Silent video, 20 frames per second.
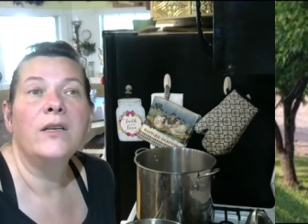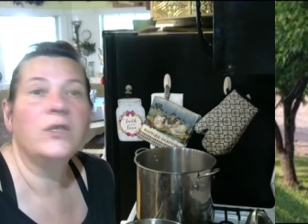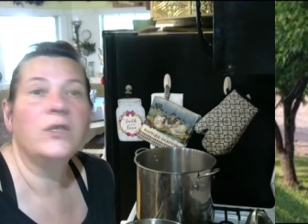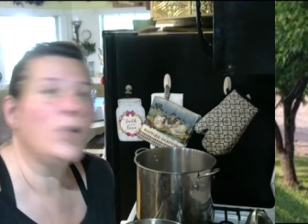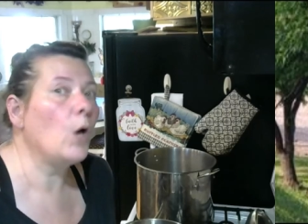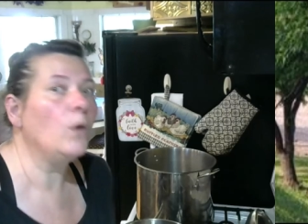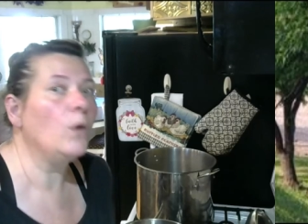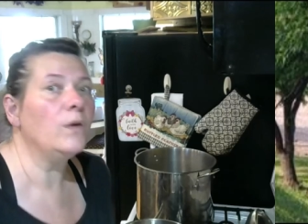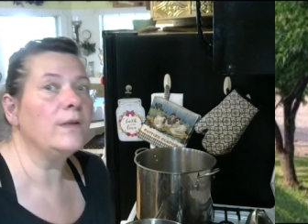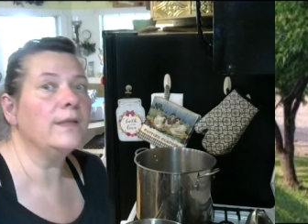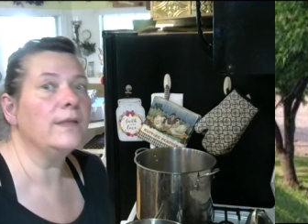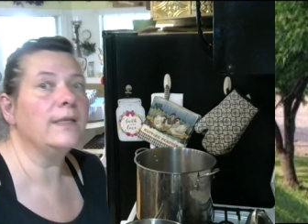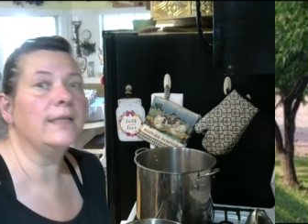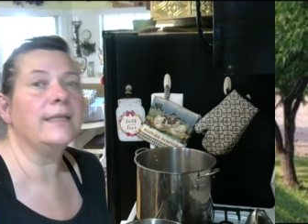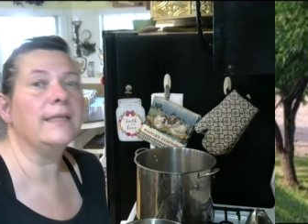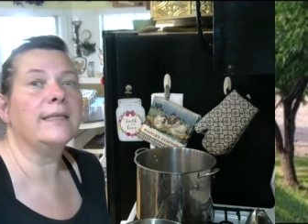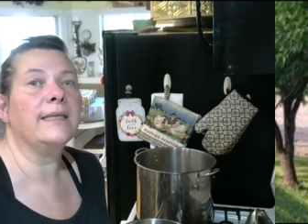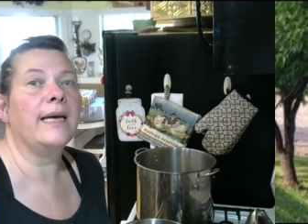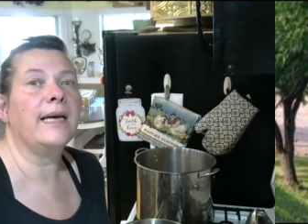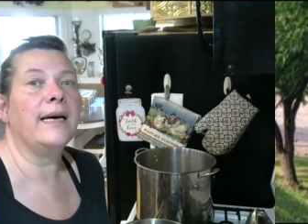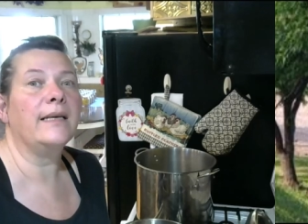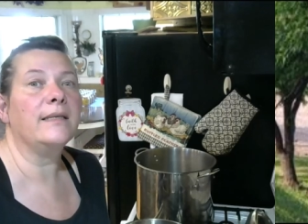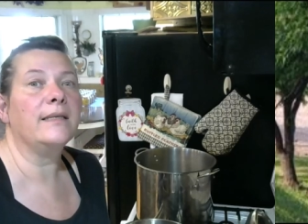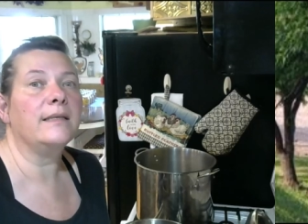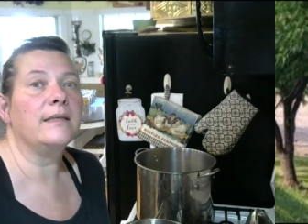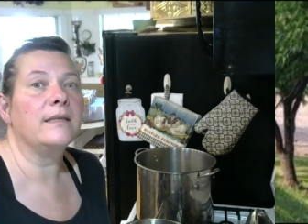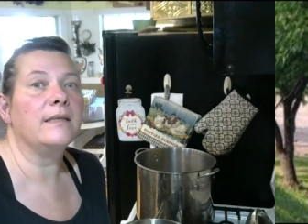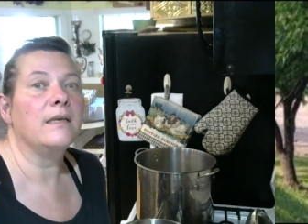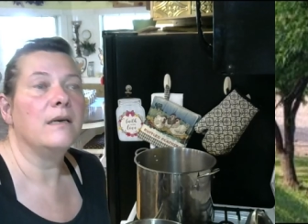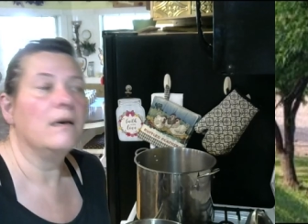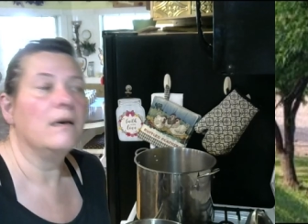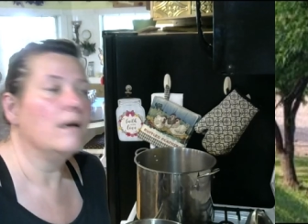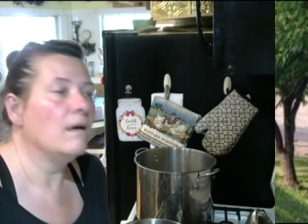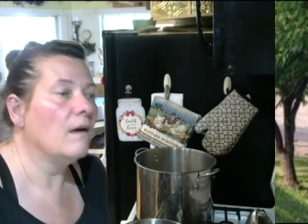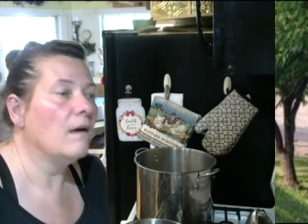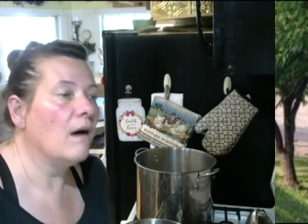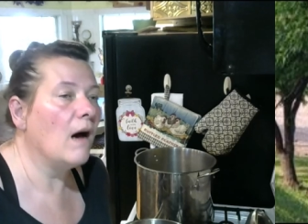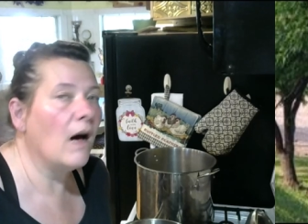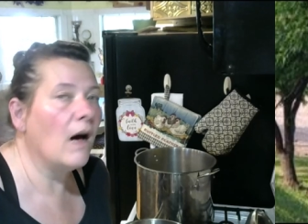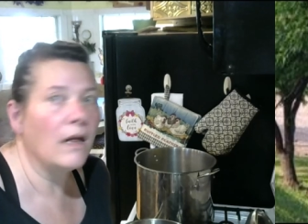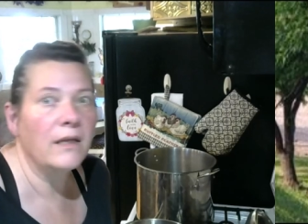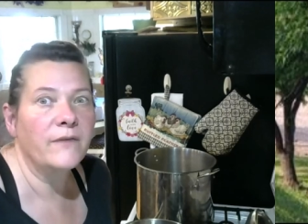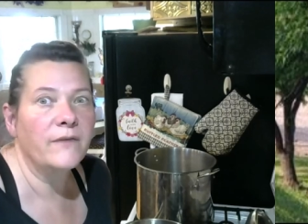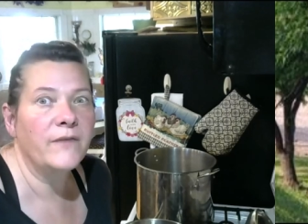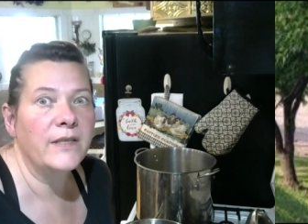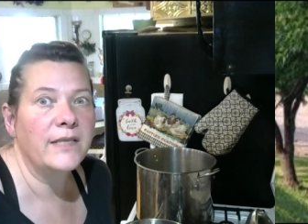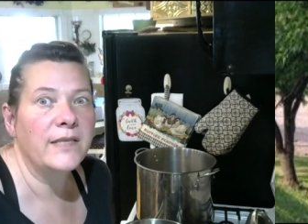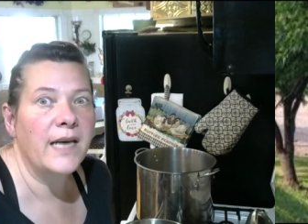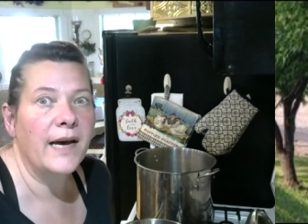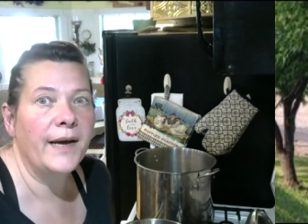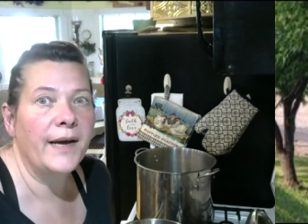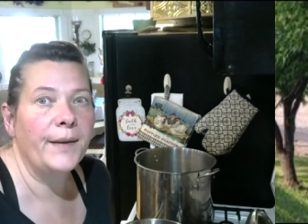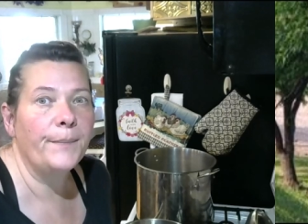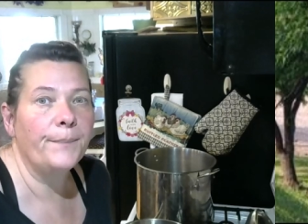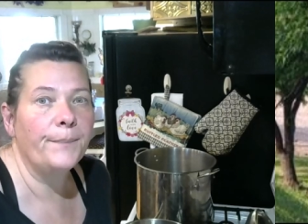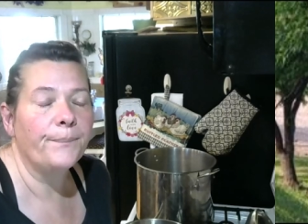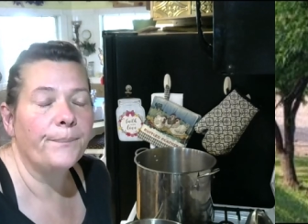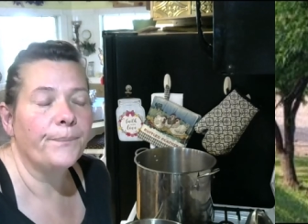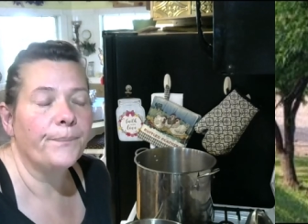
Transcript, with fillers: total success all of the time.